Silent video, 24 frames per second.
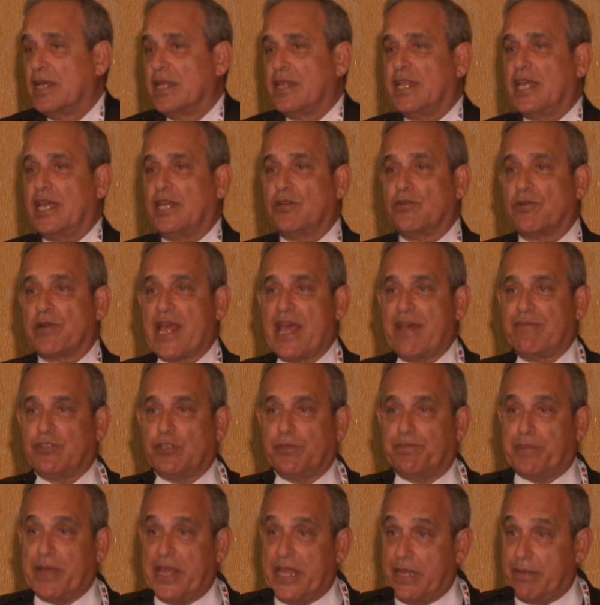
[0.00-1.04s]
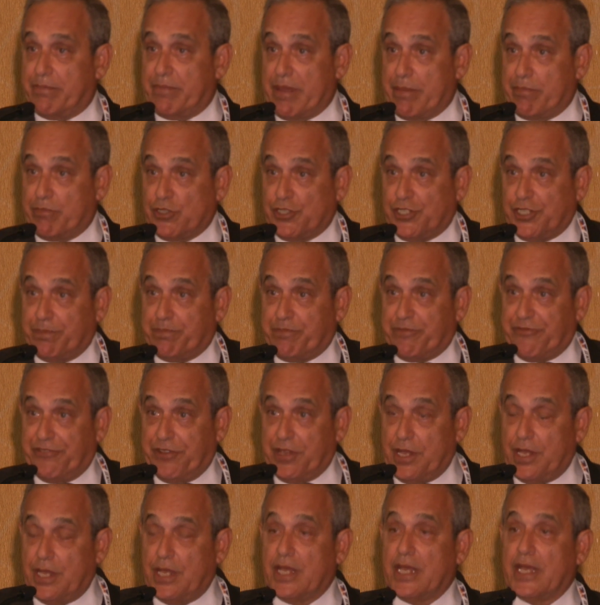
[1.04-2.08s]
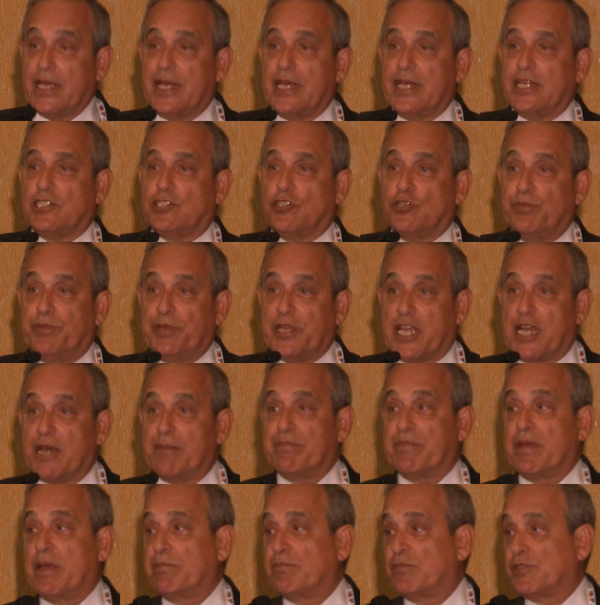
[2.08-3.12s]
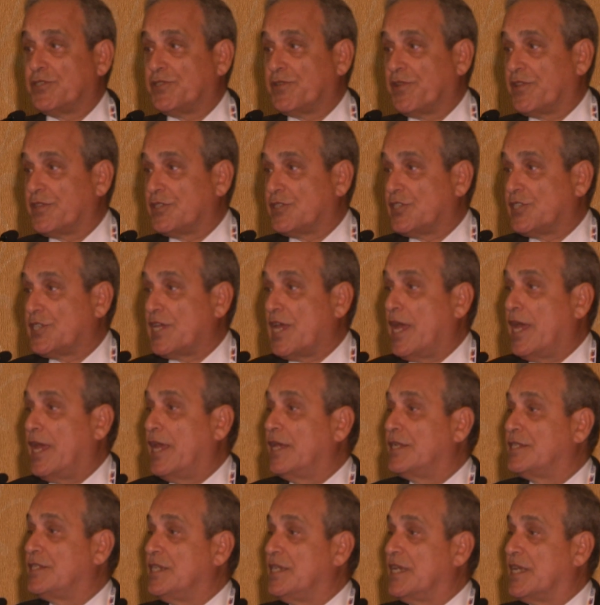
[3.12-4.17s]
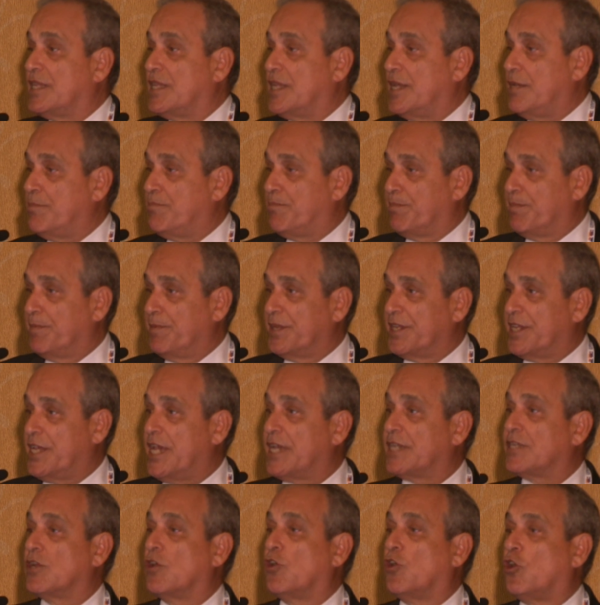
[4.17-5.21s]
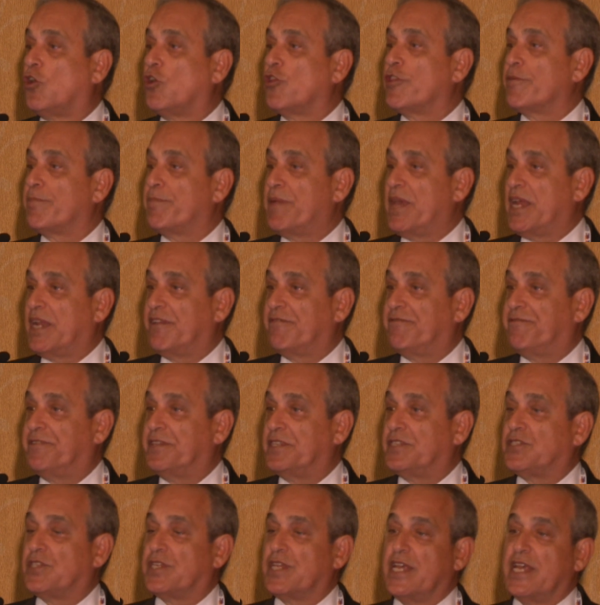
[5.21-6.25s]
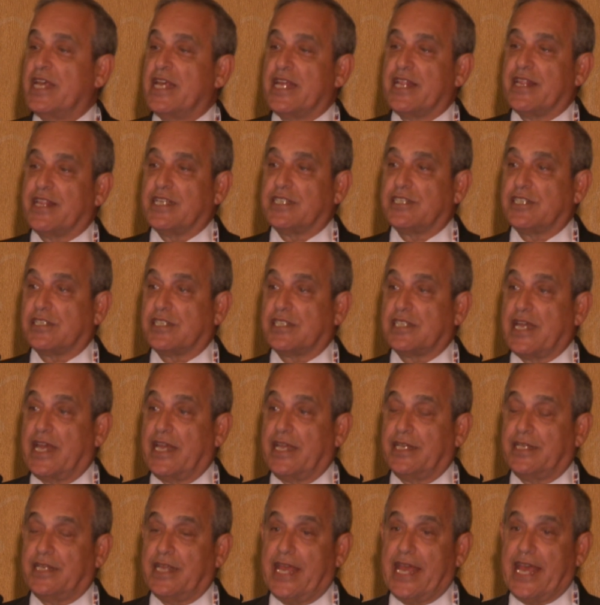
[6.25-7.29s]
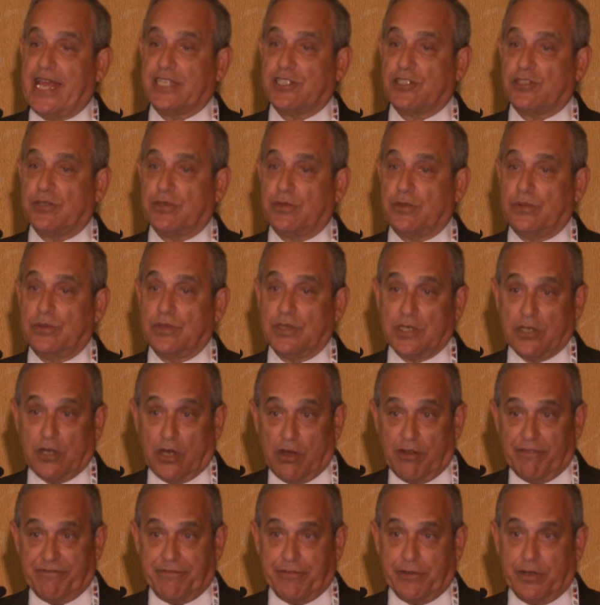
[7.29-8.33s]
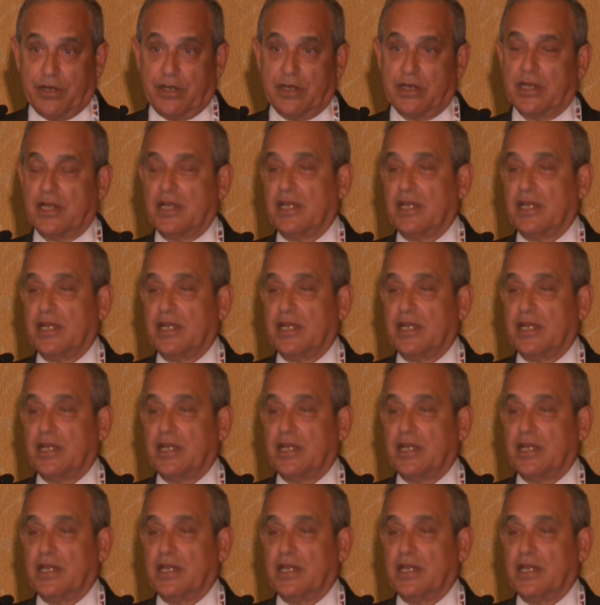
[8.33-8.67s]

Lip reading: They don't have to pay a membership fee to become members of the society, and they get all the benefits the society has to offer